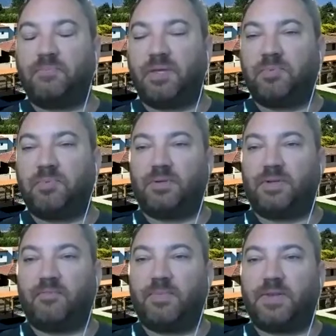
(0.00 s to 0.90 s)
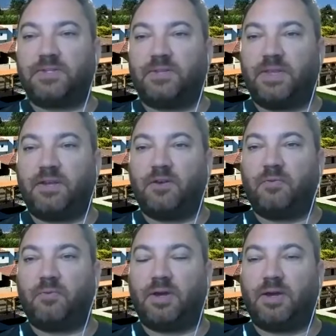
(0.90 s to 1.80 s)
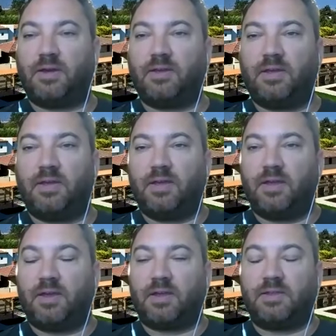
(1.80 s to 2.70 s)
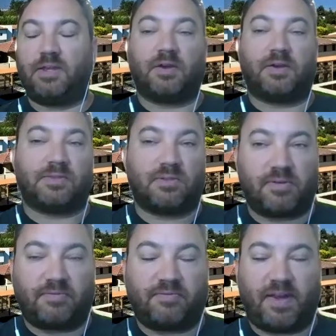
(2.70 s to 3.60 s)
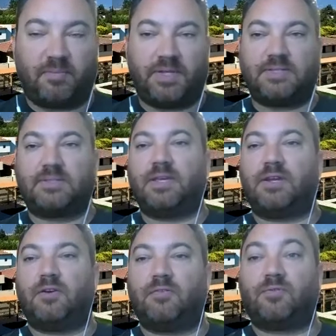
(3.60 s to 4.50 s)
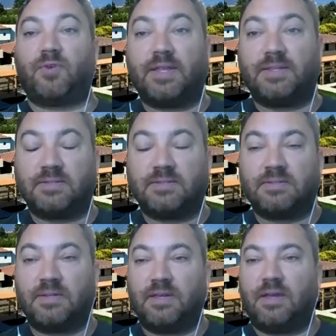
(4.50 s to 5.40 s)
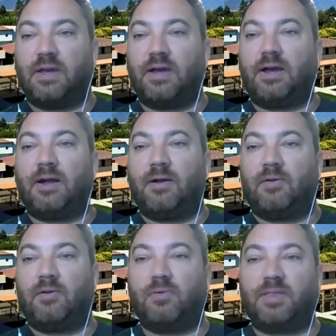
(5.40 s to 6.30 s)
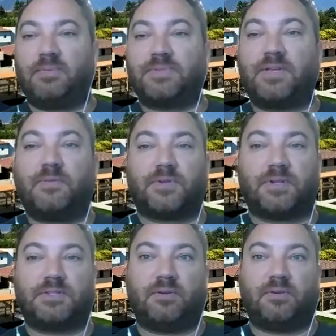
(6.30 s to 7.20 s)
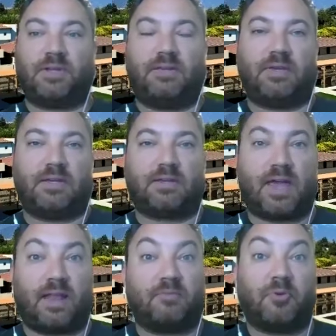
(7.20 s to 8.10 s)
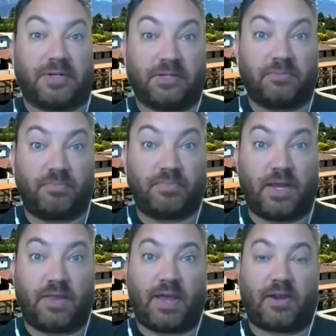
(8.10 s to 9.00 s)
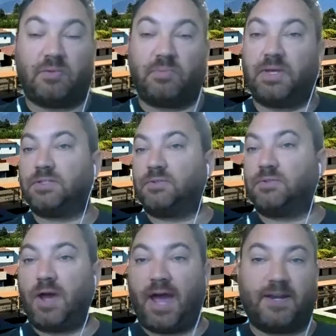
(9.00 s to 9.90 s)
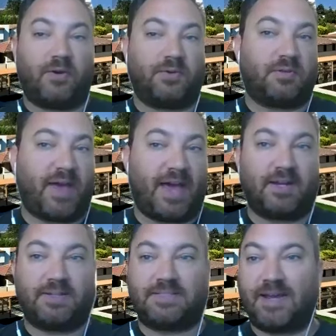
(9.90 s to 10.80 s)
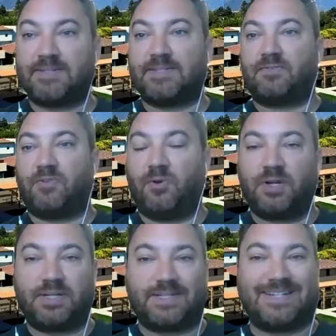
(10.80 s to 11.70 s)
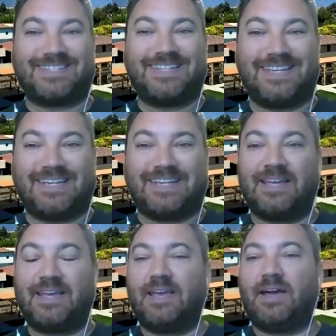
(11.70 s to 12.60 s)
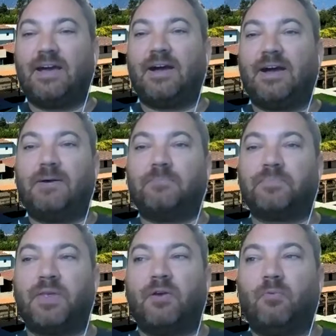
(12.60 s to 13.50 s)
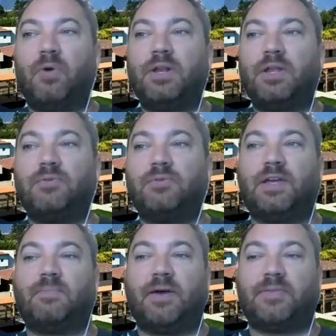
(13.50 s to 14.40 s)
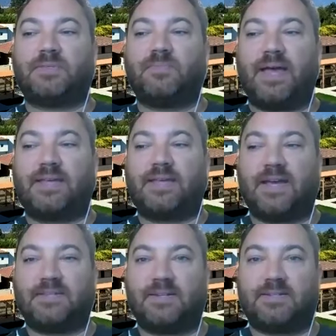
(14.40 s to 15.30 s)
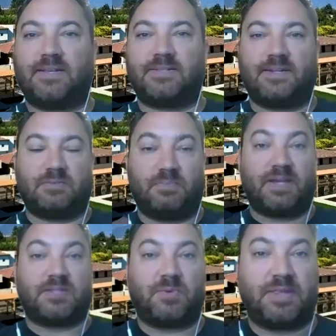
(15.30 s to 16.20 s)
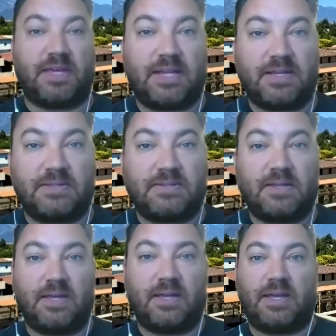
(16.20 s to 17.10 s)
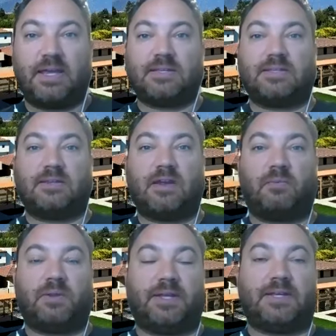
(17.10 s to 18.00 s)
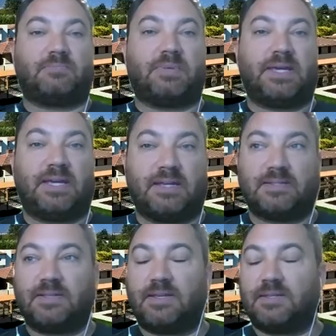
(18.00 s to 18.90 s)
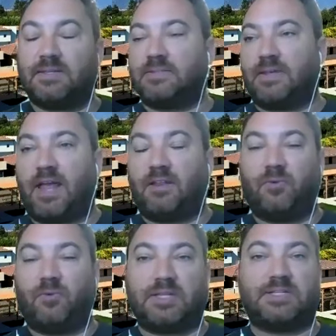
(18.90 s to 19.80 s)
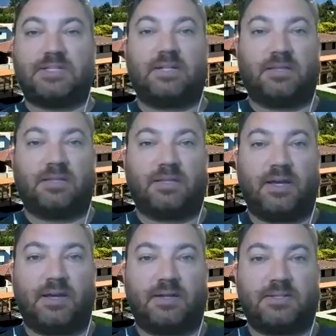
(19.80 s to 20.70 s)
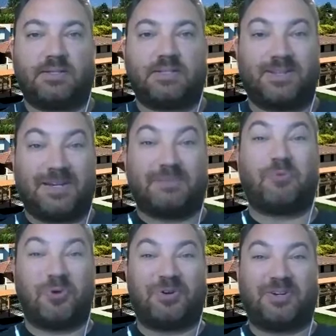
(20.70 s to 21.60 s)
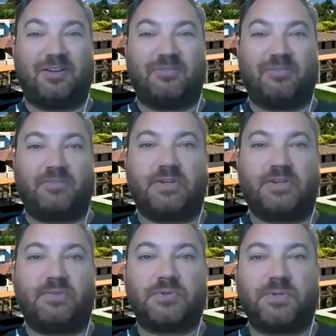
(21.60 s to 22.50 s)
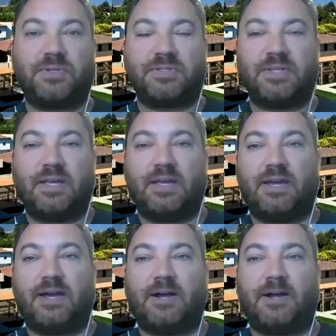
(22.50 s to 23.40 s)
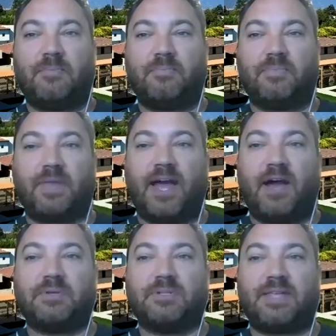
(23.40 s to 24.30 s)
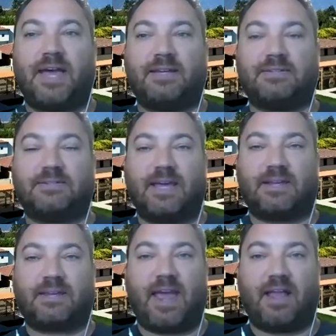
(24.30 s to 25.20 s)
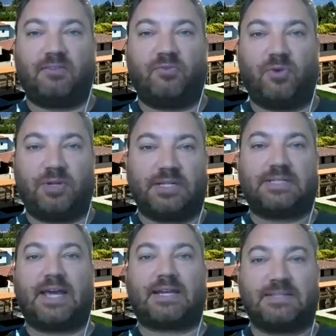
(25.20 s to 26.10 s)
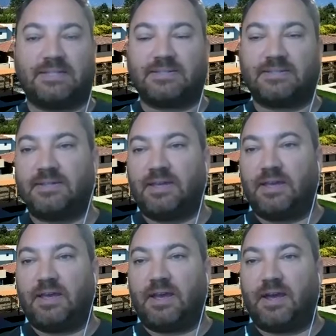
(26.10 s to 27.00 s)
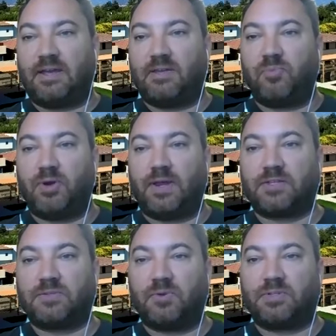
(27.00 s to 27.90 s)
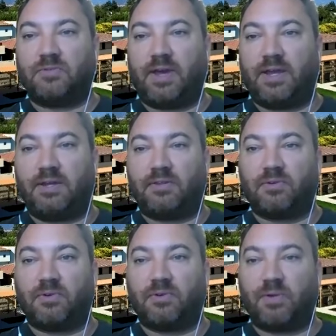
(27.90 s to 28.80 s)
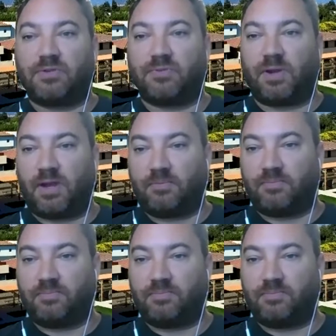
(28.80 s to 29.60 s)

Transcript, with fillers: of people have mentioned they know uh, young conservative families, they know friends, uh, or they themselves are considering leaving California. And that could be to Idaho, Nevada, Texas, Florida, Tennessee. Um, what do you think about this mass exodus? Is it as big as we think it is? Is it not really as big? Is, is California still, uh, still an importer of, of individuals? Um, and how is that that California-Texas uh, import-export divide either growing or shrinking?